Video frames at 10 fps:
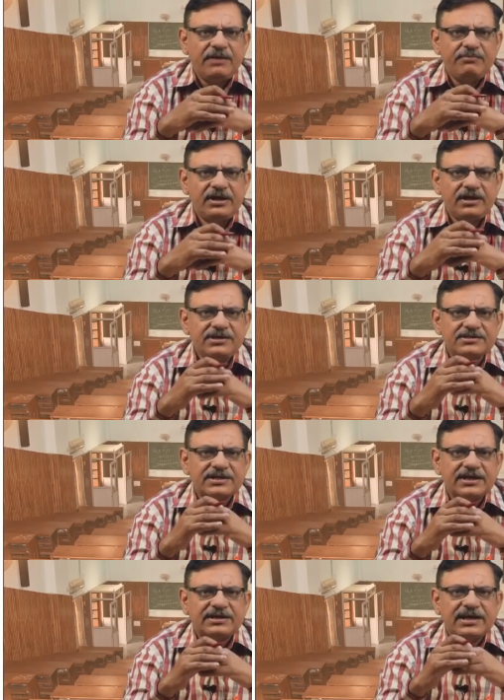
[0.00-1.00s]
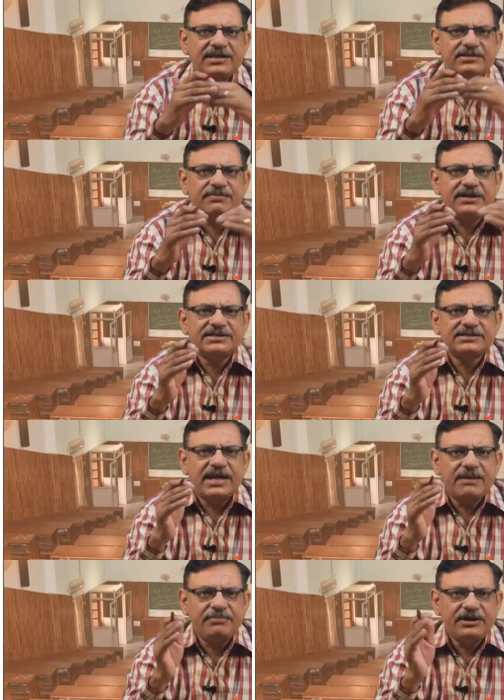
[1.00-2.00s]
A mirror is characterized by its
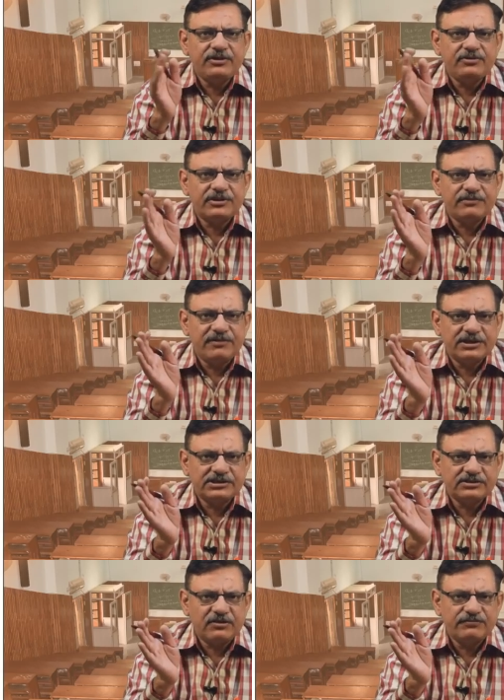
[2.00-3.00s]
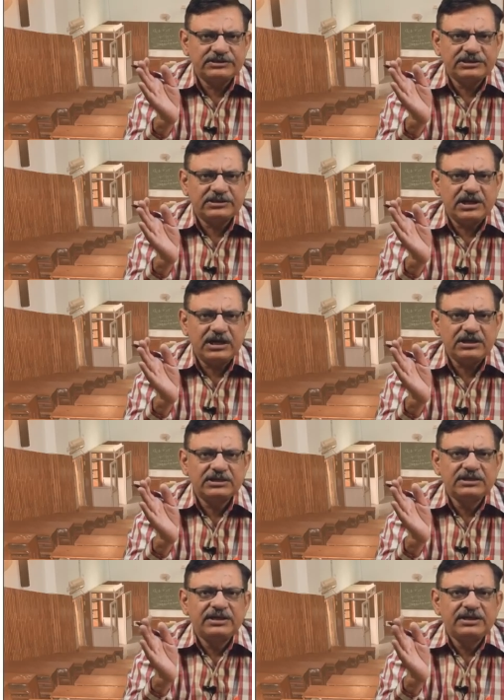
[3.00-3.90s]
amplitude reflection coefficient R